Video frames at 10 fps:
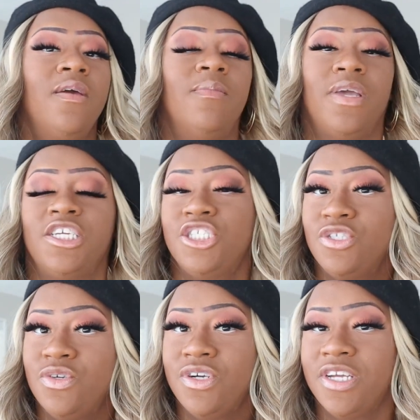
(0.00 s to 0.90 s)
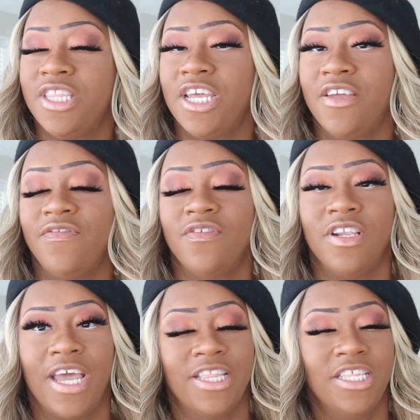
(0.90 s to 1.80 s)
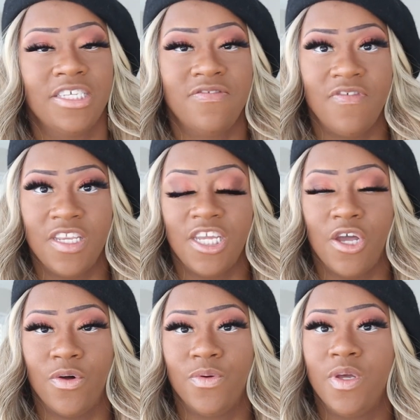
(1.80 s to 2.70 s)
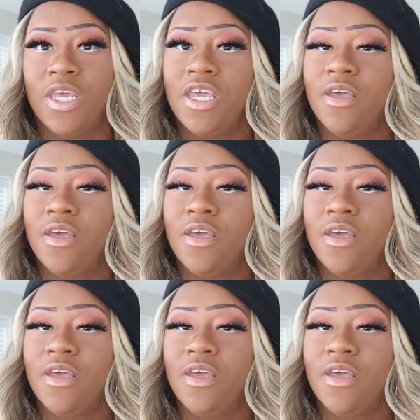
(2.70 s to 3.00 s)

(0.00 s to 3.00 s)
make sure that if you like this video,